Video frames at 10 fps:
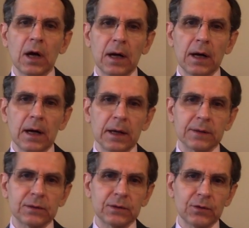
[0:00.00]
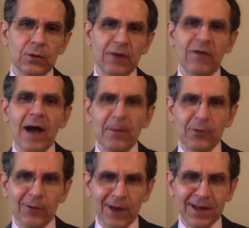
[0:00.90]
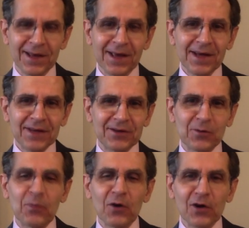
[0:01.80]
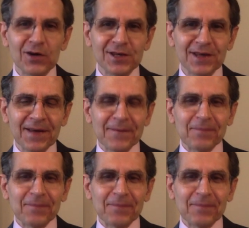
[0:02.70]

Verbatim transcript: uh to evaporate, to burst.